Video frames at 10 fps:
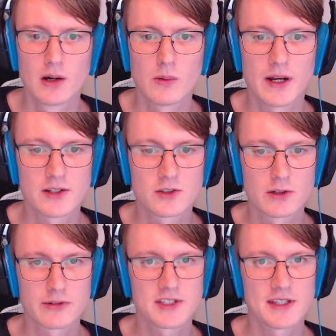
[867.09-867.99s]
where the
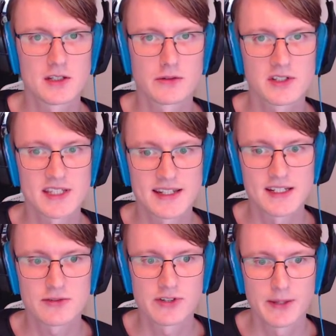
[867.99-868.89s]
server sends over a
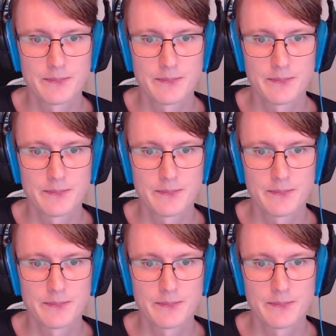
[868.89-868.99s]
settings frame.